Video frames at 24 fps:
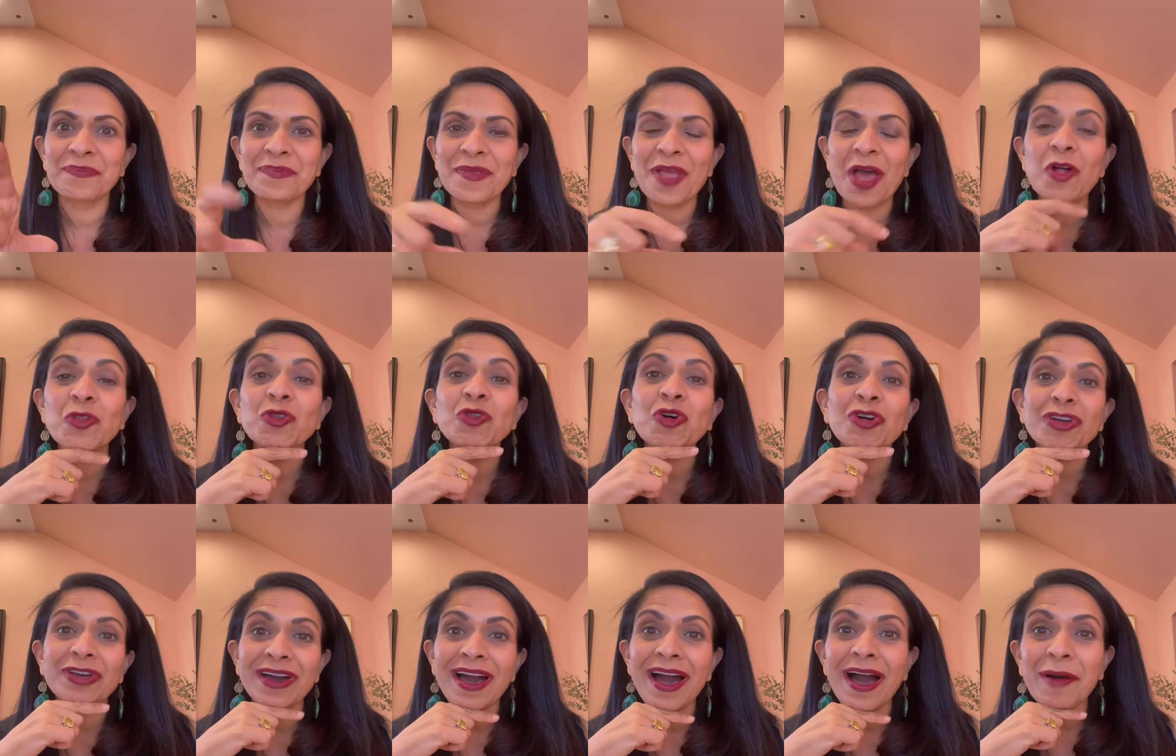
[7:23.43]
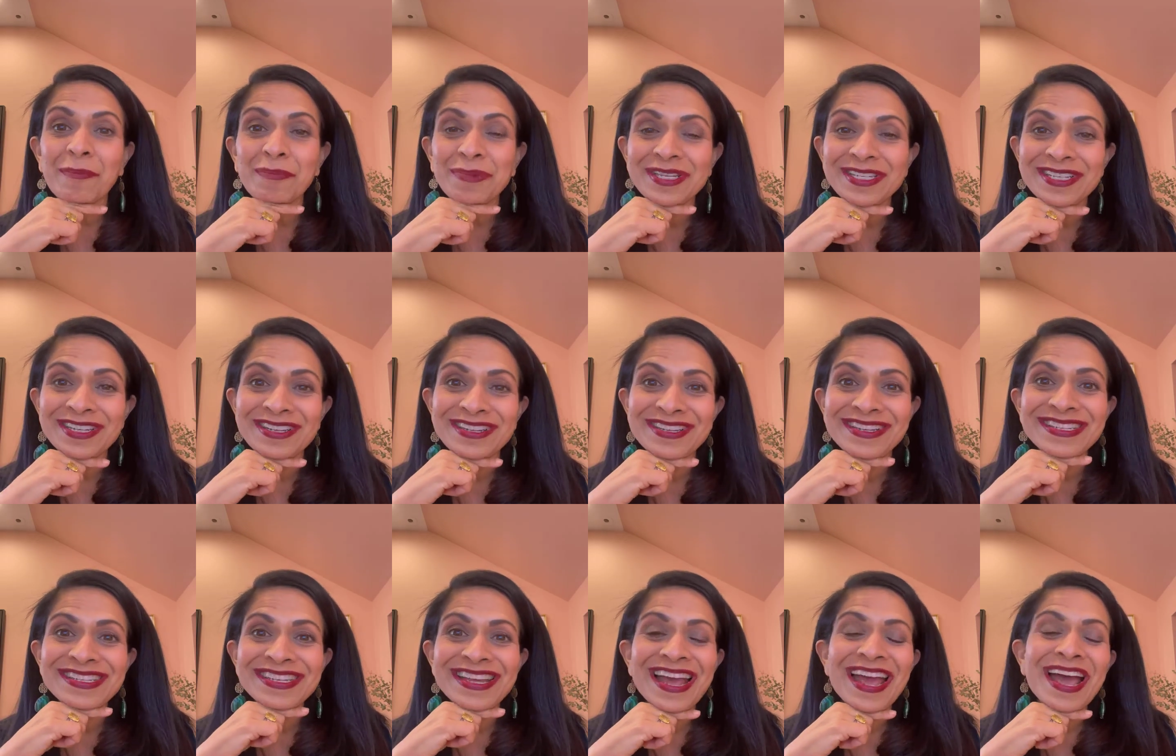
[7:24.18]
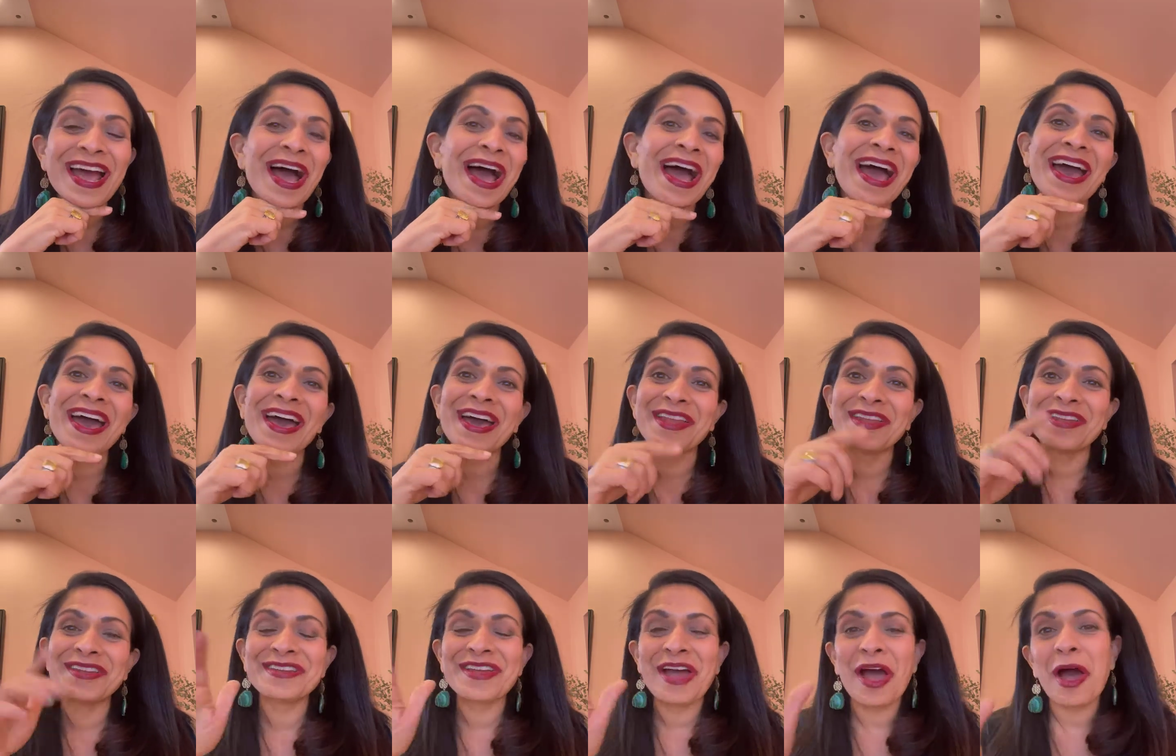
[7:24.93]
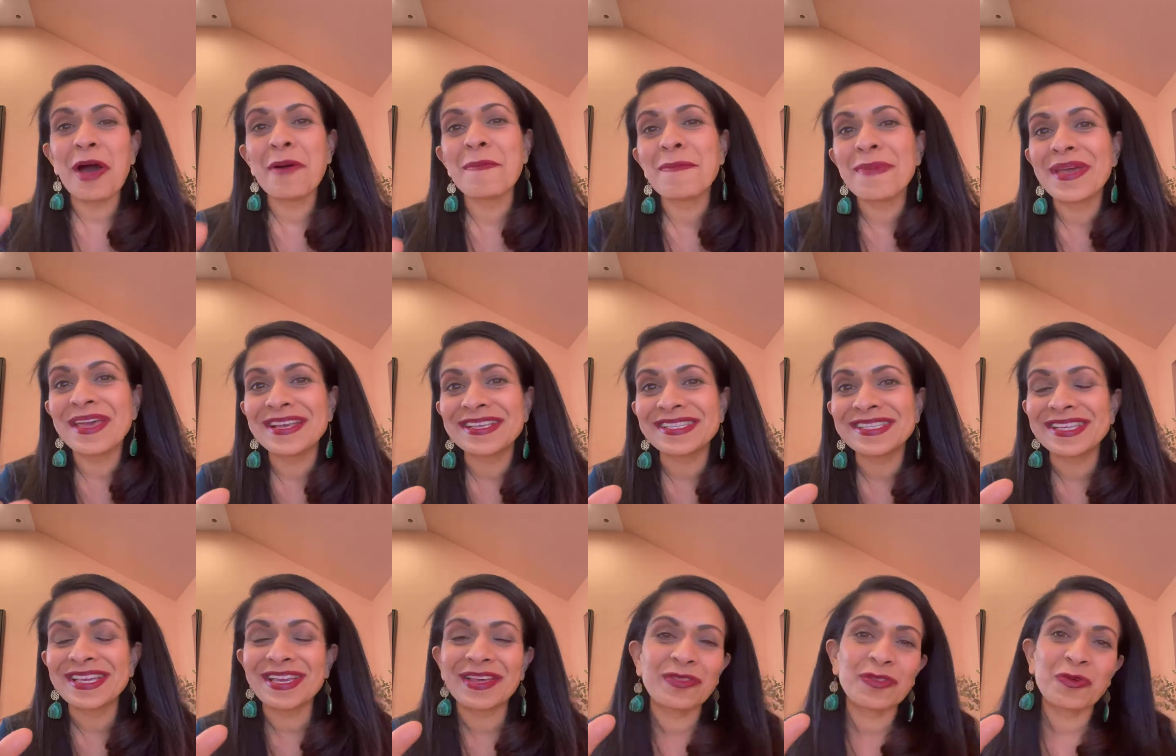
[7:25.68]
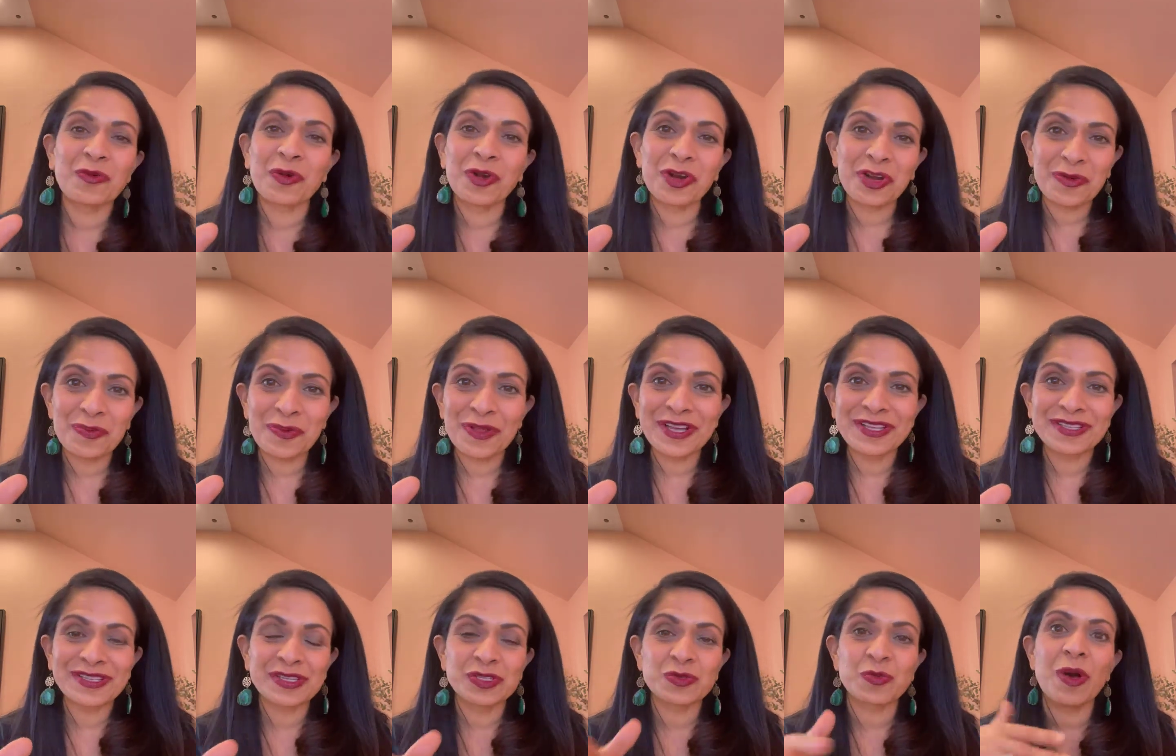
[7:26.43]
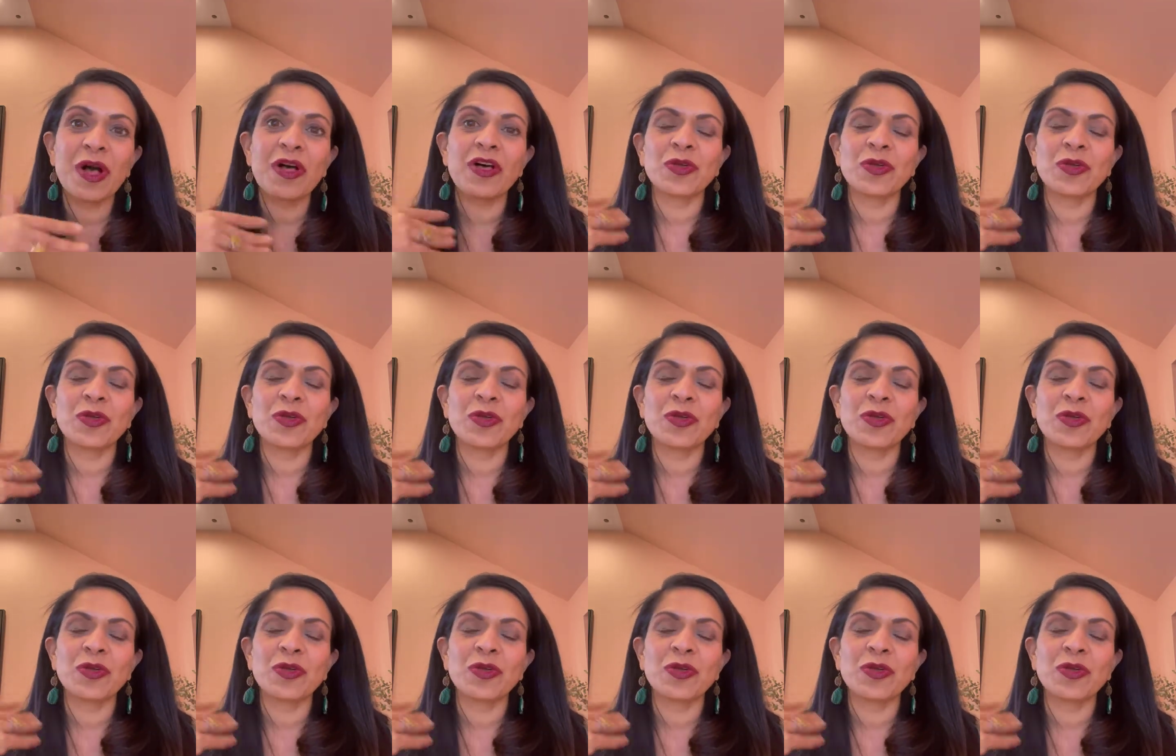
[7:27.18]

look competent and amazing in the workplace as well.